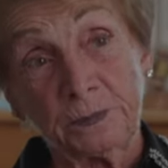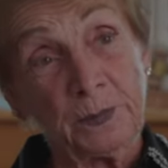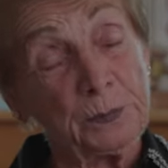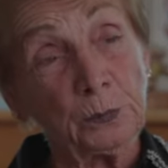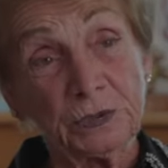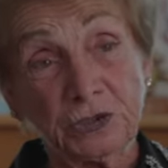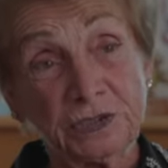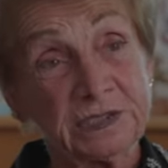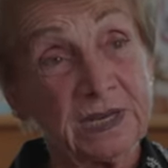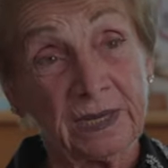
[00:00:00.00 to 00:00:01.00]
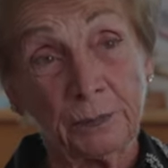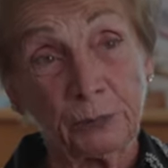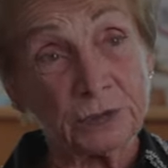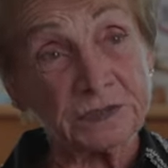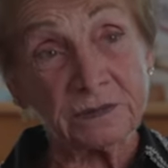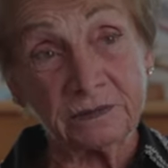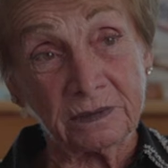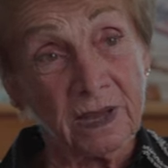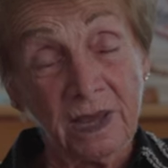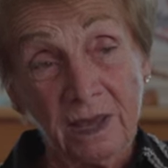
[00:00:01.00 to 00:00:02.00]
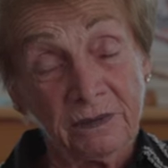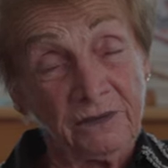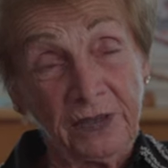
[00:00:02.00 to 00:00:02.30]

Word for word: people would just take a person if